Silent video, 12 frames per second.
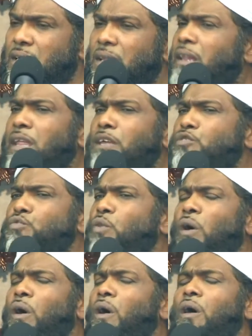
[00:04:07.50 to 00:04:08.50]
Nothing is
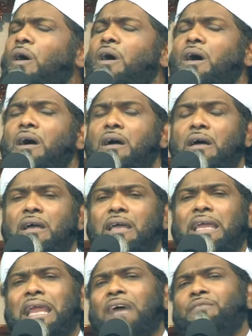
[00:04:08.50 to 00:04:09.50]
wrong
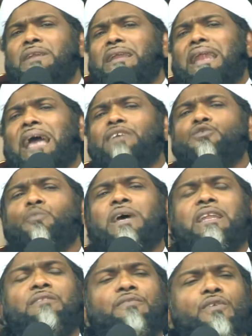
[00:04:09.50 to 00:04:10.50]
in having a nice
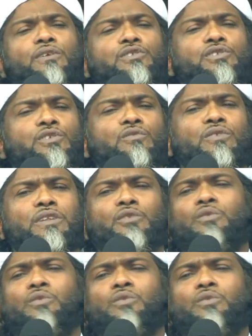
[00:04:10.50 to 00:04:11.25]
wedding for your children.